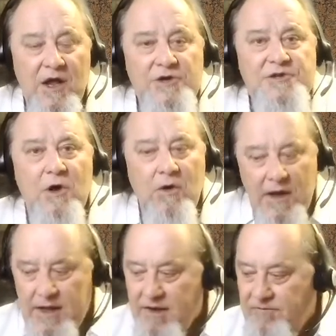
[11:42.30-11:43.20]
So
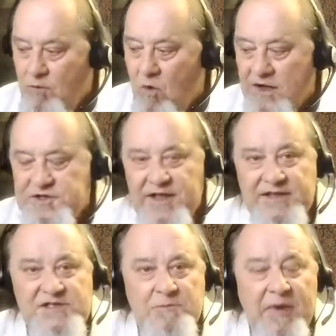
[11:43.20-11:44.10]
if you watch that
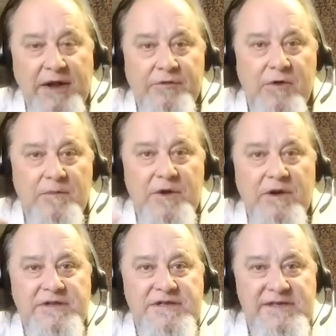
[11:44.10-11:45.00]
spectrum, you
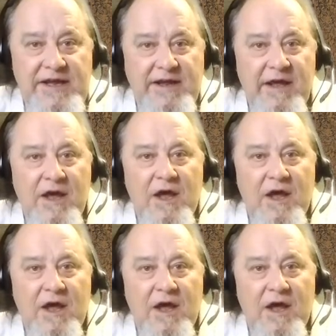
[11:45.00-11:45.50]
can see